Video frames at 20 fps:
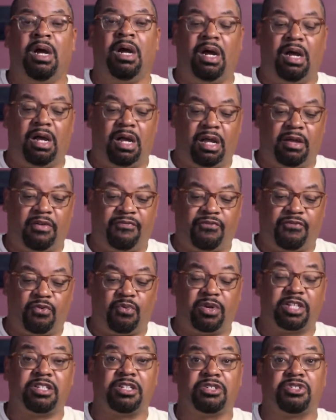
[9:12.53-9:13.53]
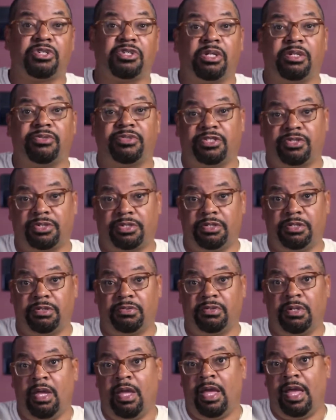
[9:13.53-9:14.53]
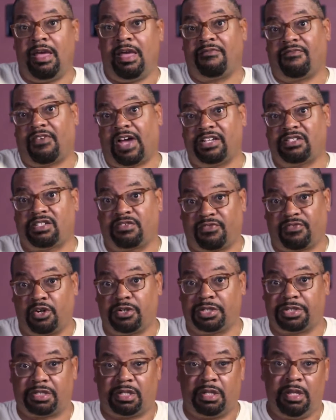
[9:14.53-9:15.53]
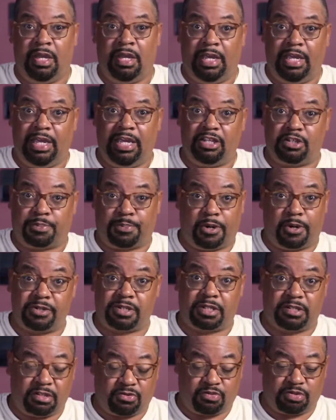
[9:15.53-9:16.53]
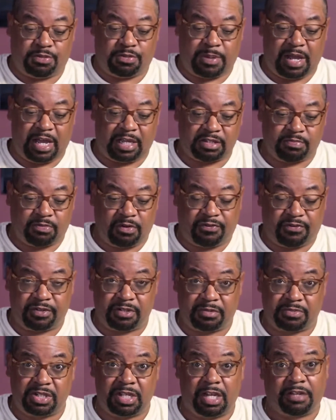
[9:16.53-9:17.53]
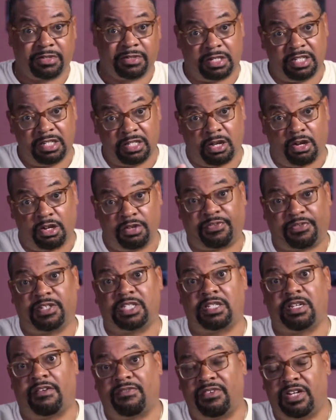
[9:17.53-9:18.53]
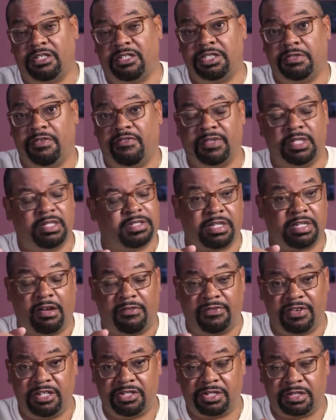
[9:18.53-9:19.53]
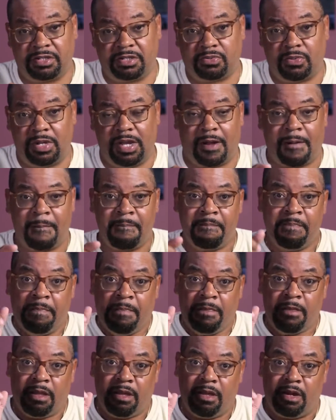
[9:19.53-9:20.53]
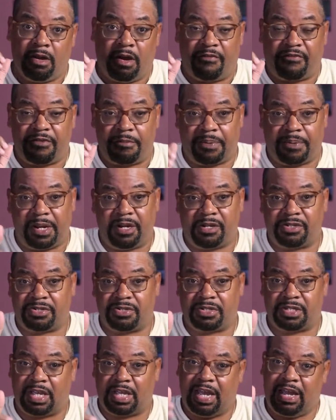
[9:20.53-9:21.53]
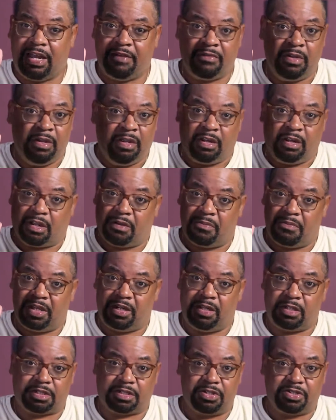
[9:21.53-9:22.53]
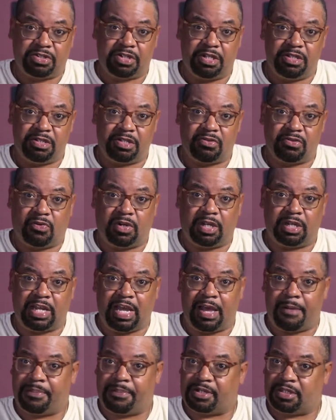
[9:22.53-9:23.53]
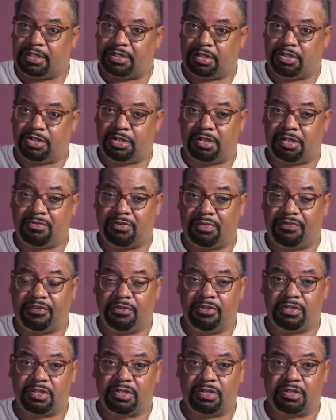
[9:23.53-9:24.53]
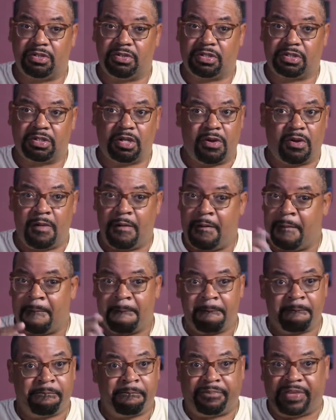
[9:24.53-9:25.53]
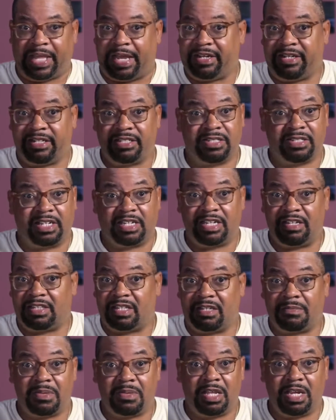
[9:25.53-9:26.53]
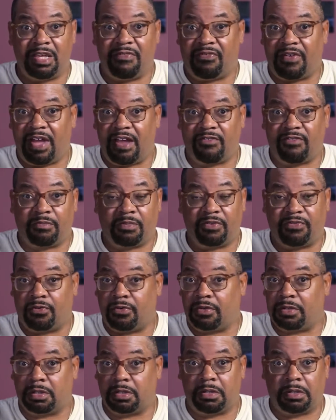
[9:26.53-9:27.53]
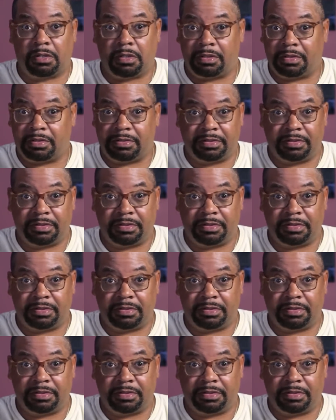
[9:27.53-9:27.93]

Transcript: for what their children do, and vice versa. Each person is responsible for themselves. And this goes for salvation as well. If your parents are saved, committed to Jesus and whatnot, but the children refuse to do so, that doesn't get them any favor before the Lord,